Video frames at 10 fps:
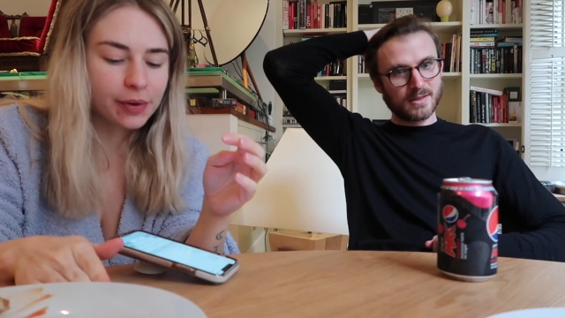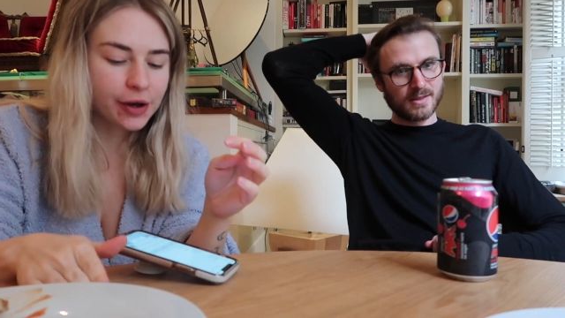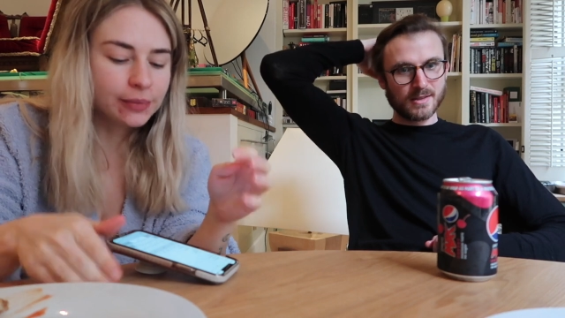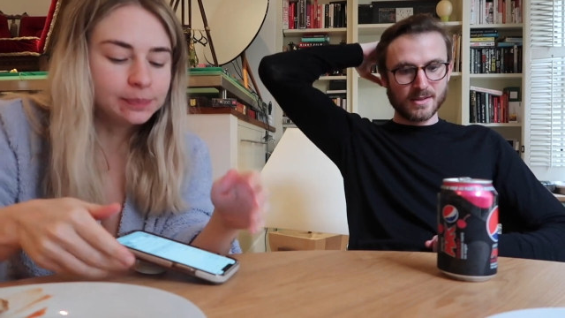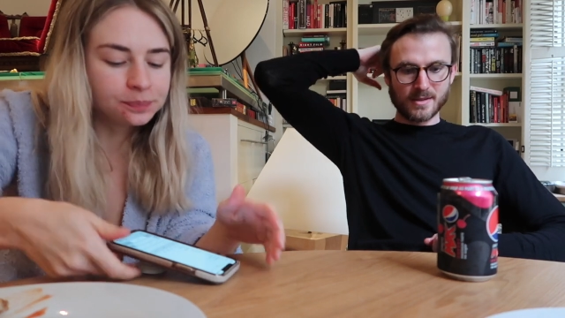
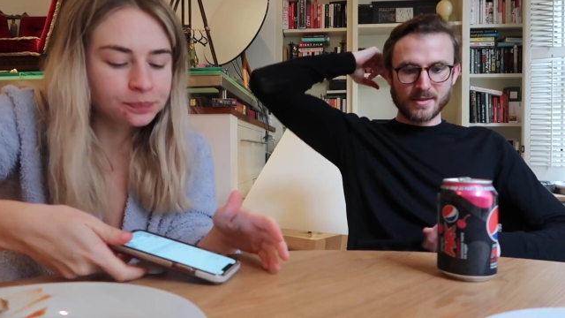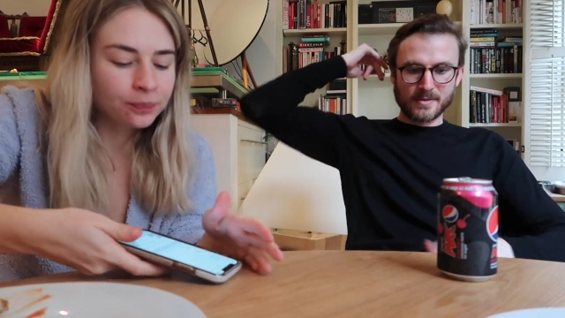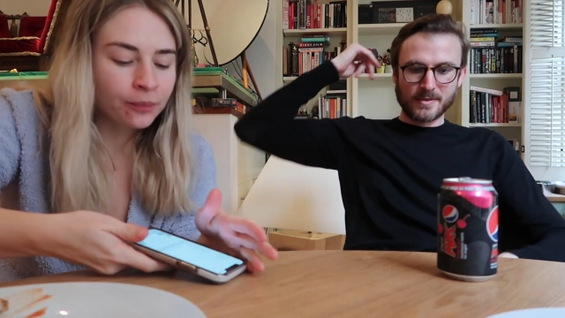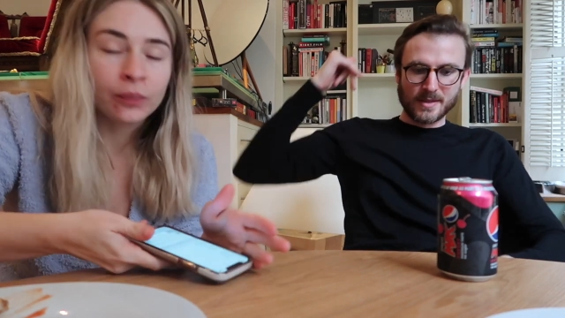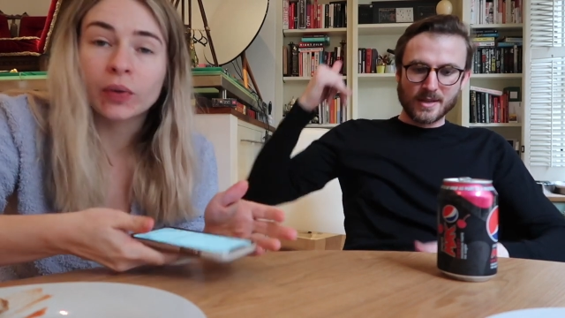Speaker 1: but
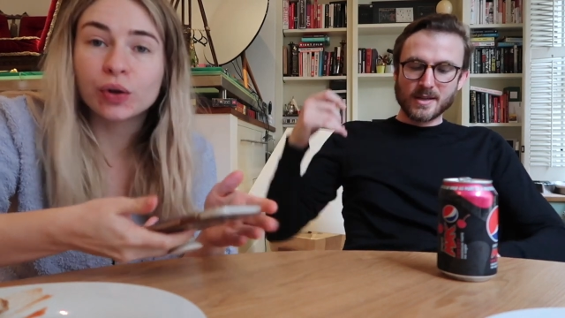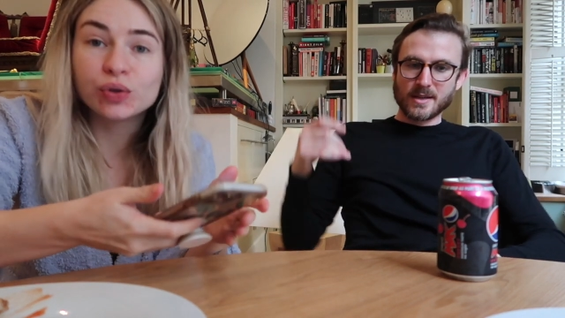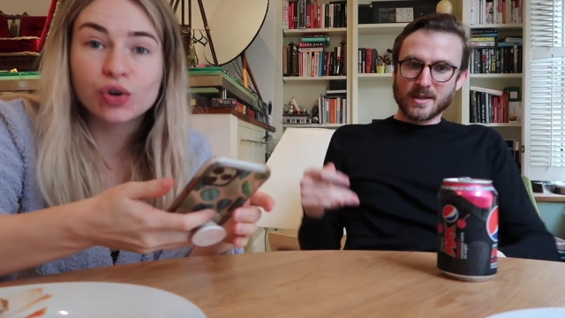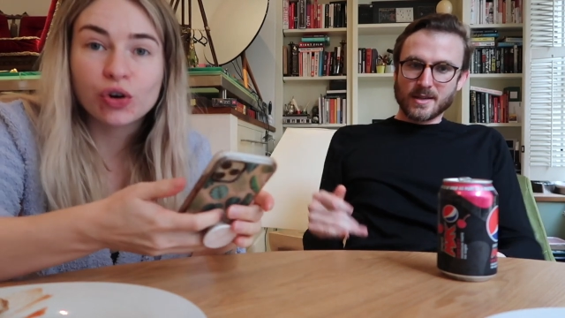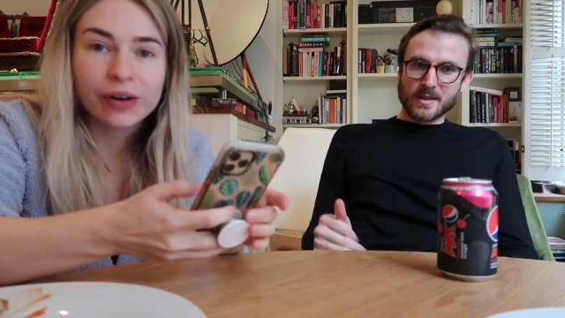
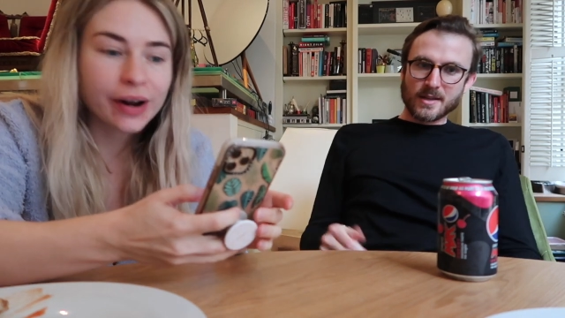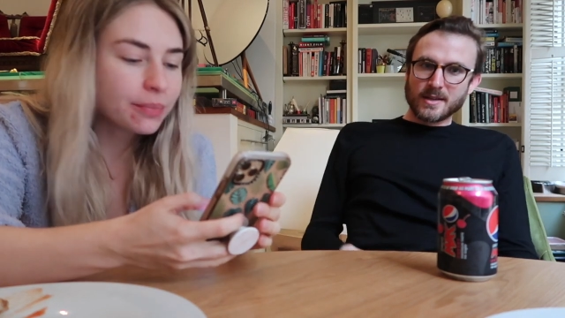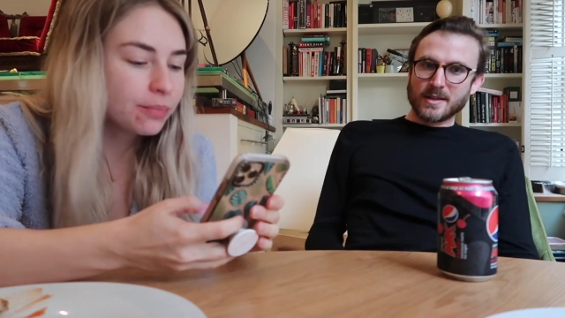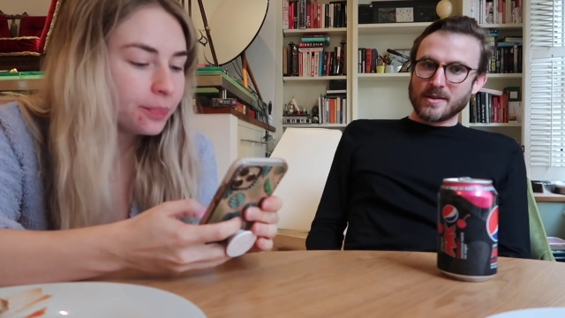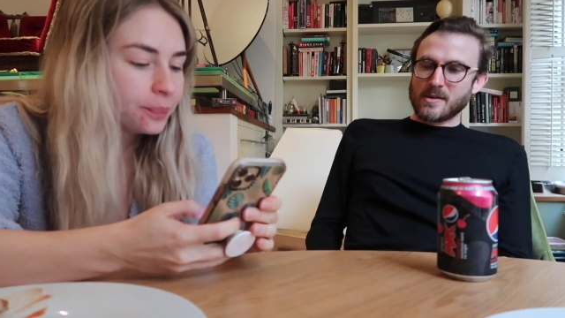
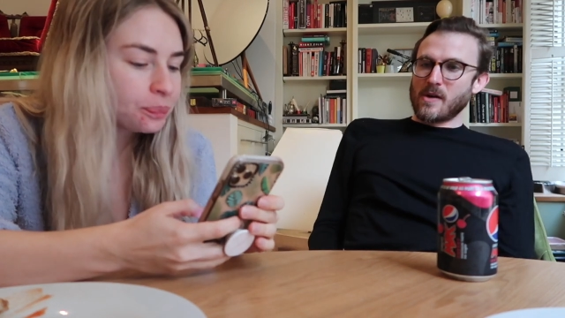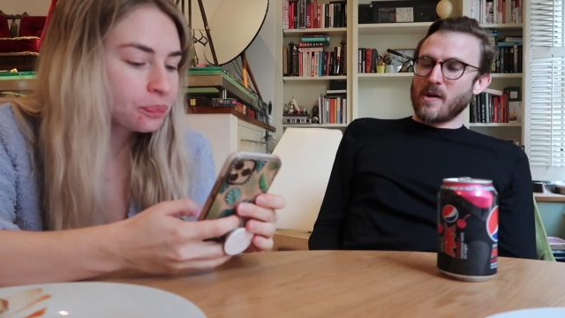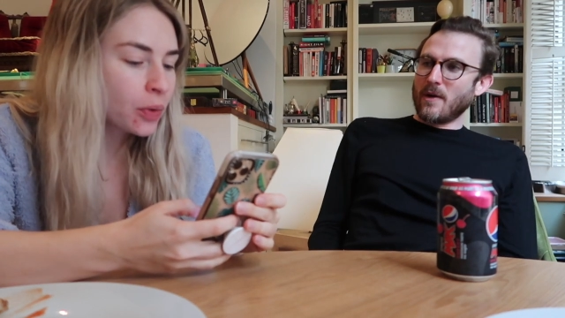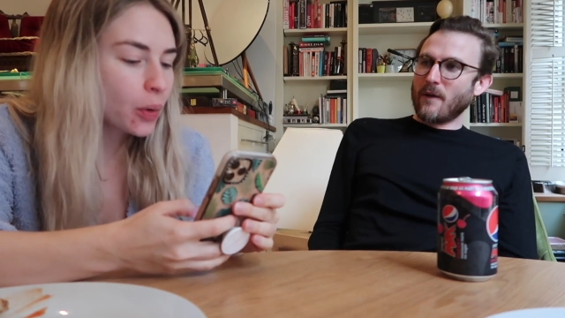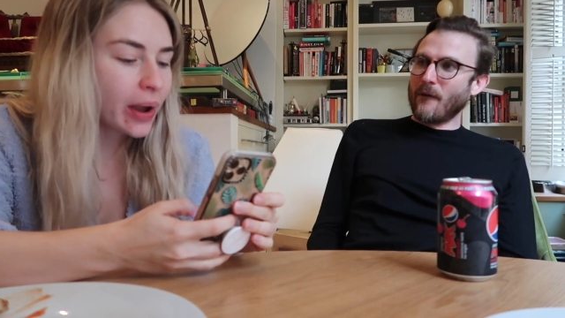scoring.
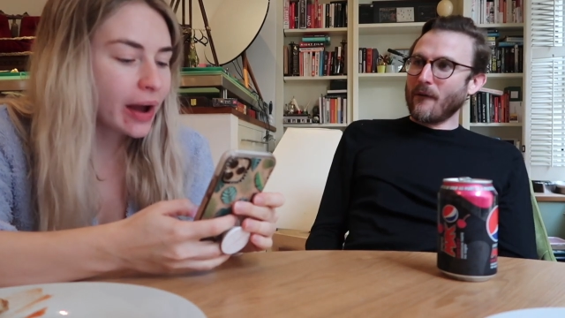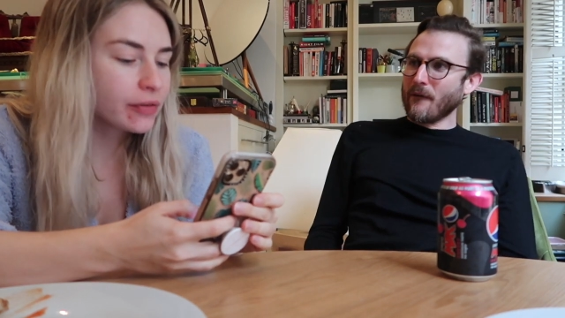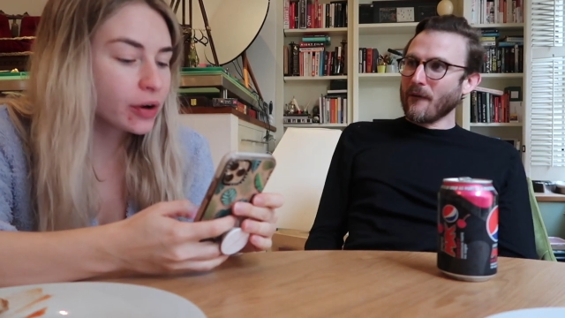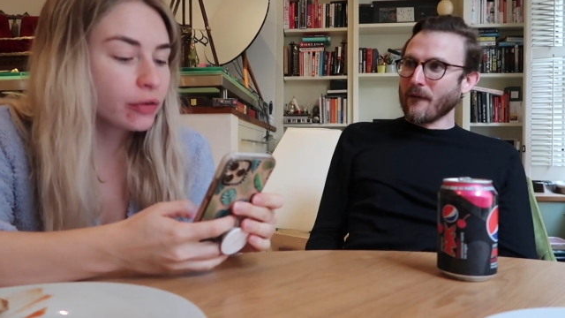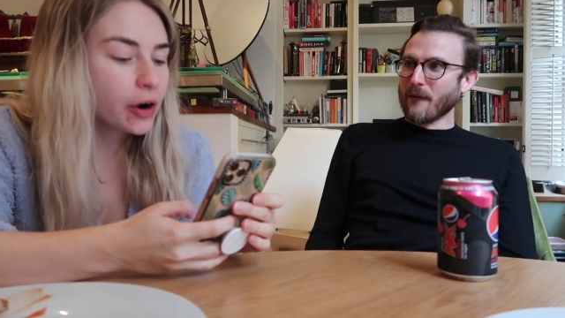We
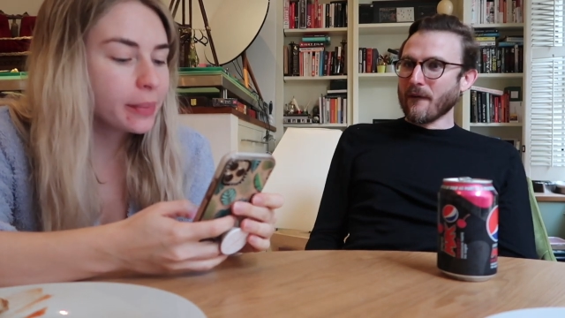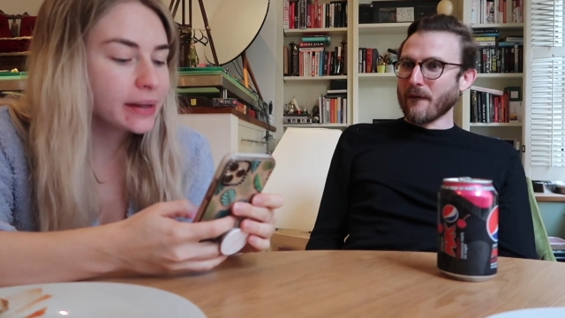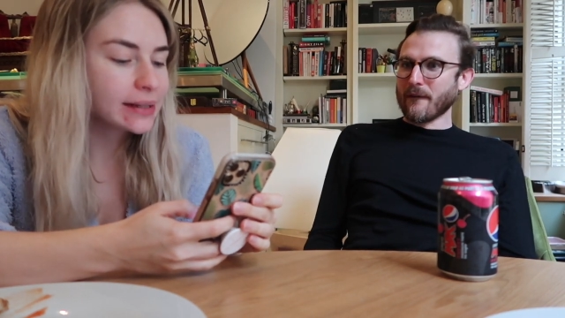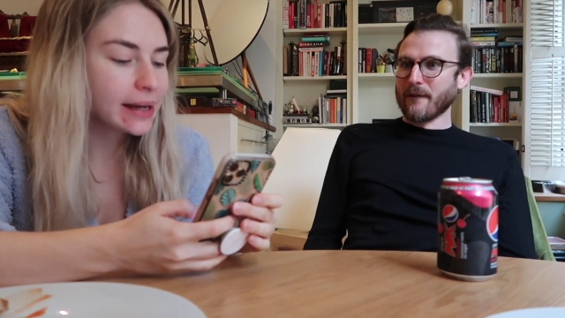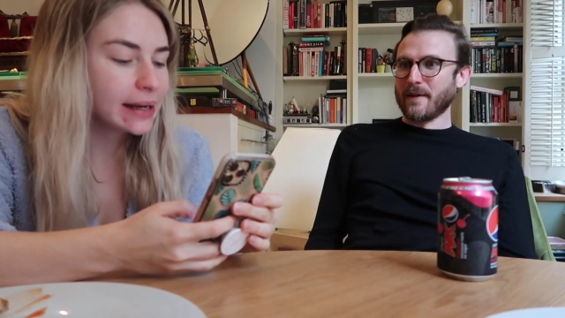have
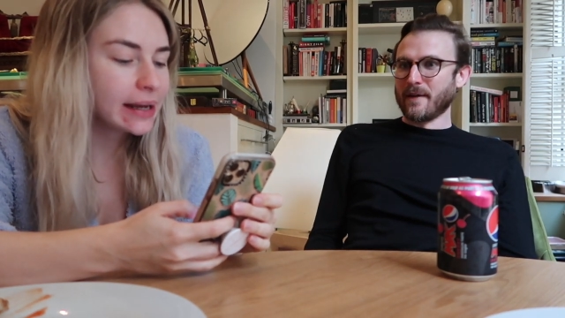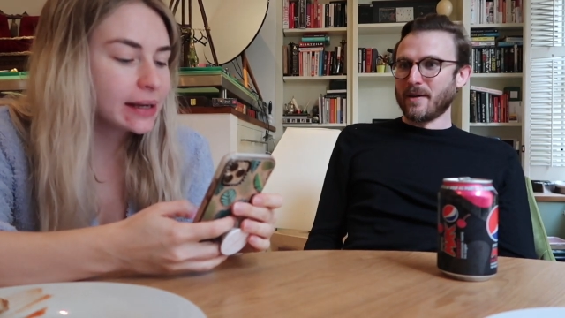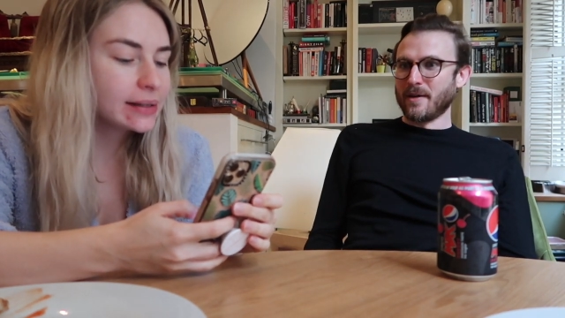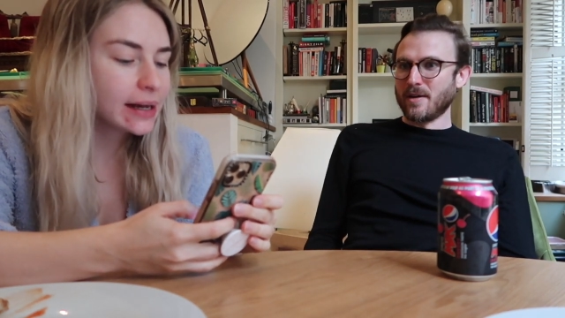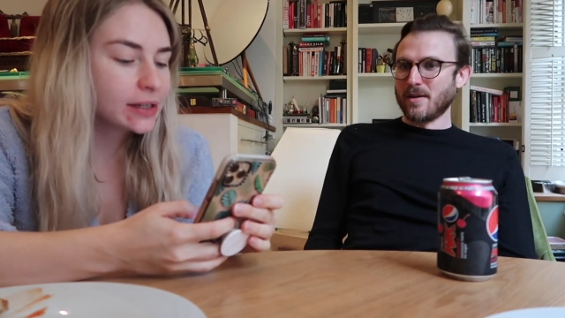aroma,
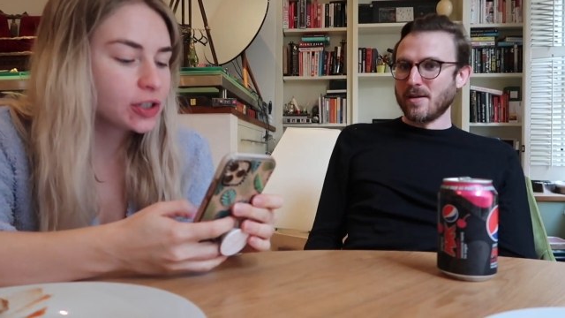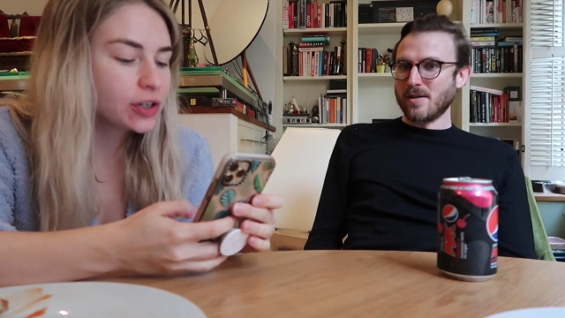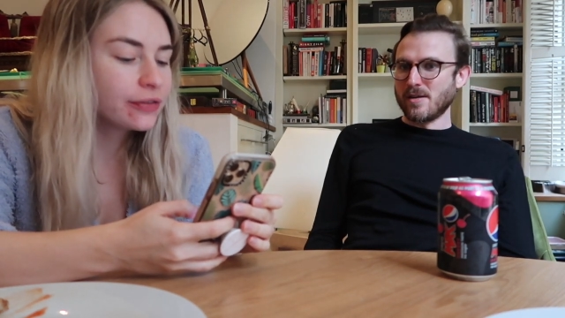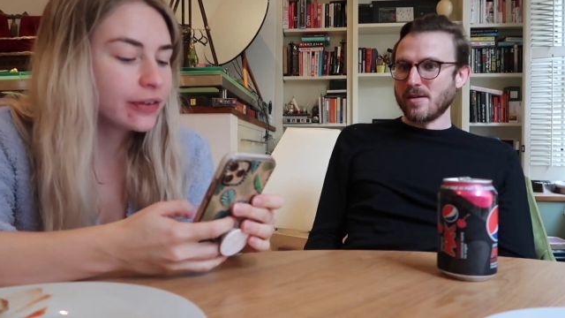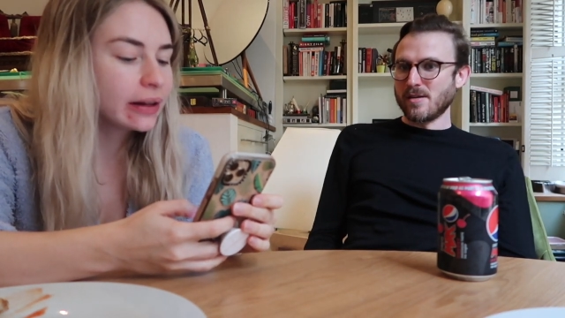technique,
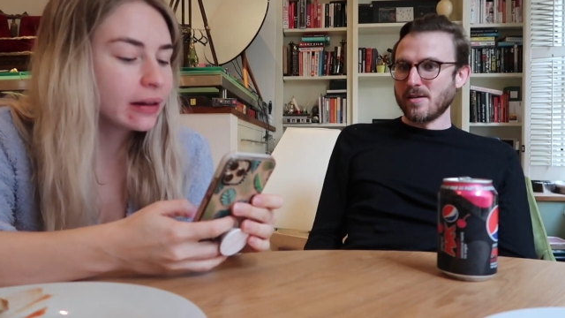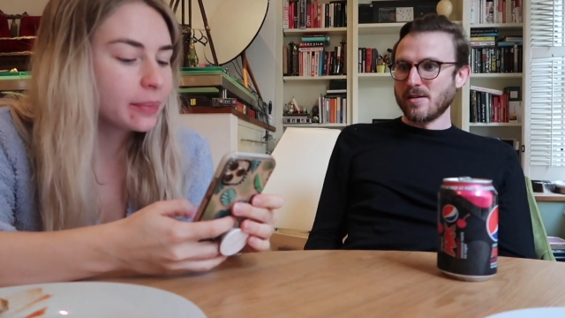texture, feel,